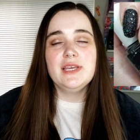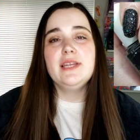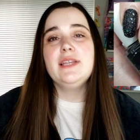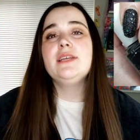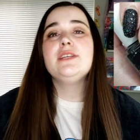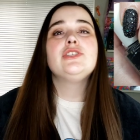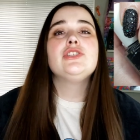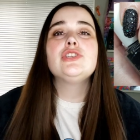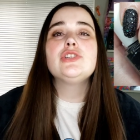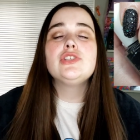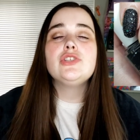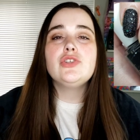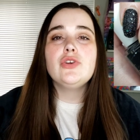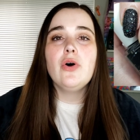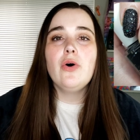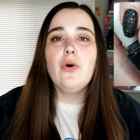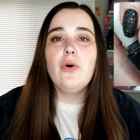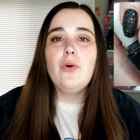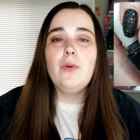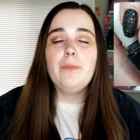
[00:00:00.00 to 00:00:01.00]
It is
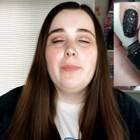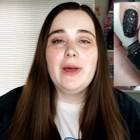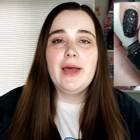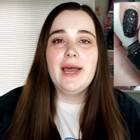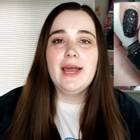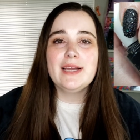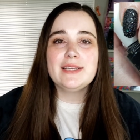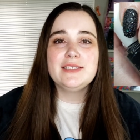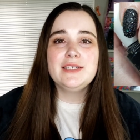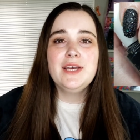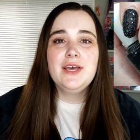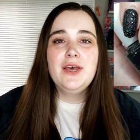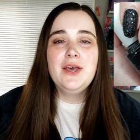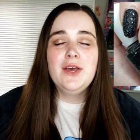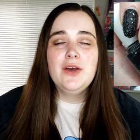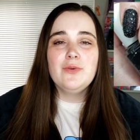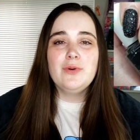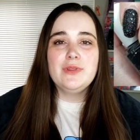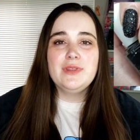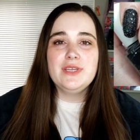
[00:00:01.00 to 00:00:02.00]
so packed
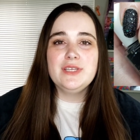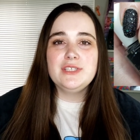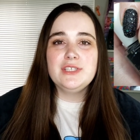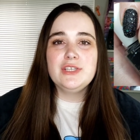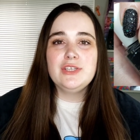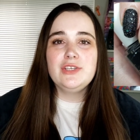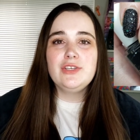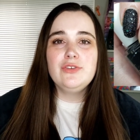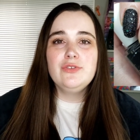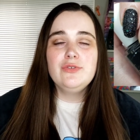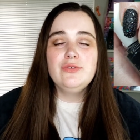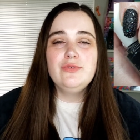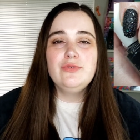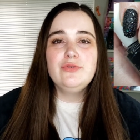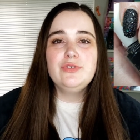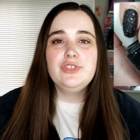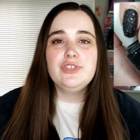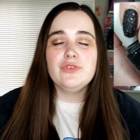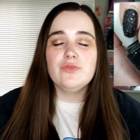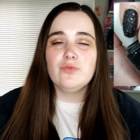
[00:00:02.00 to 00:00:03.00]
with these
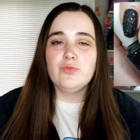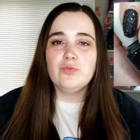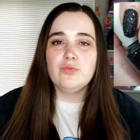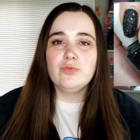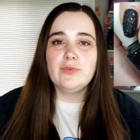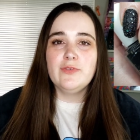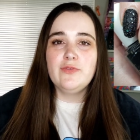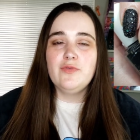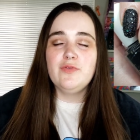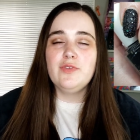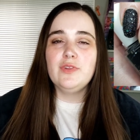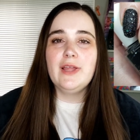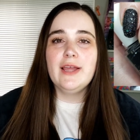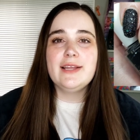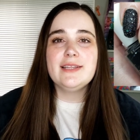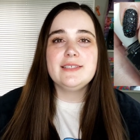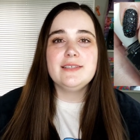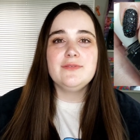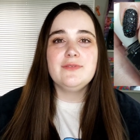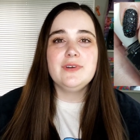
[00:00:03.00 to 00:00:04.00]
huge
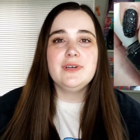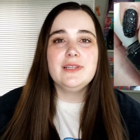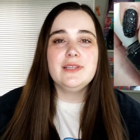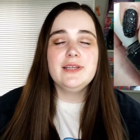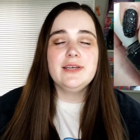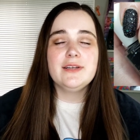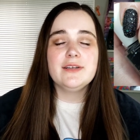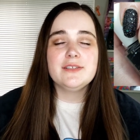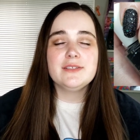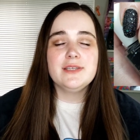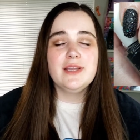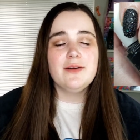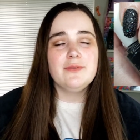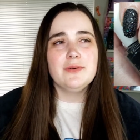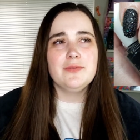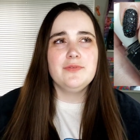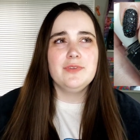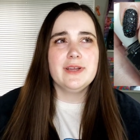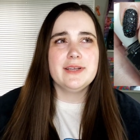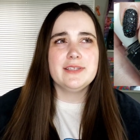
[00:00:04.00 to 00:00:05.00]
reflective glitters, not
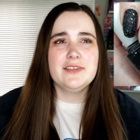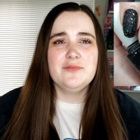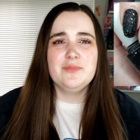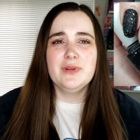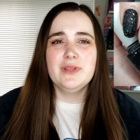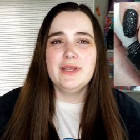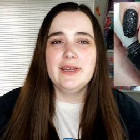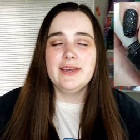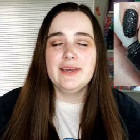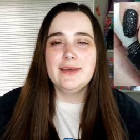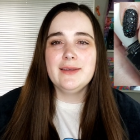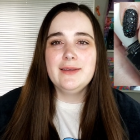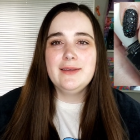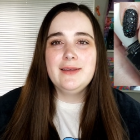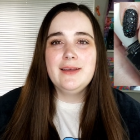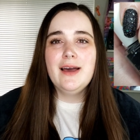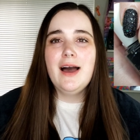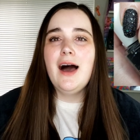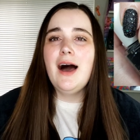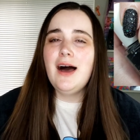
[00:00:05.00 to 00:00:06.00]
reflective, but like
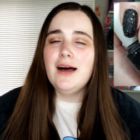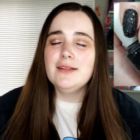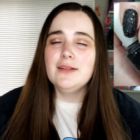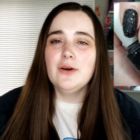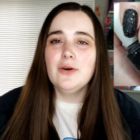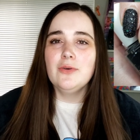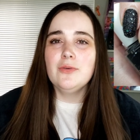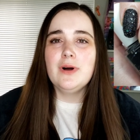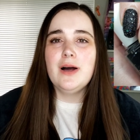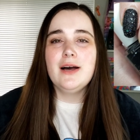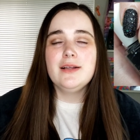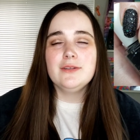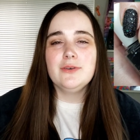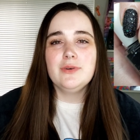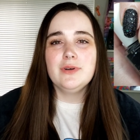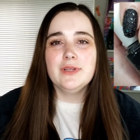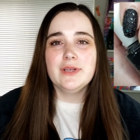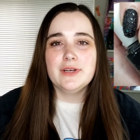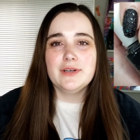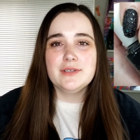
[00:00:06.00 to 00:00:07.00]
hollow, hollow
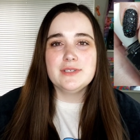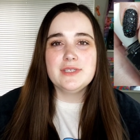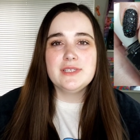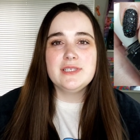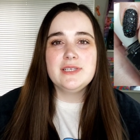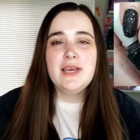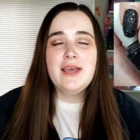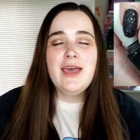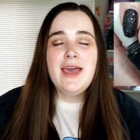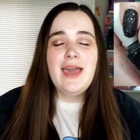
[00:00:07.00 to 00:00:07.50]
glitters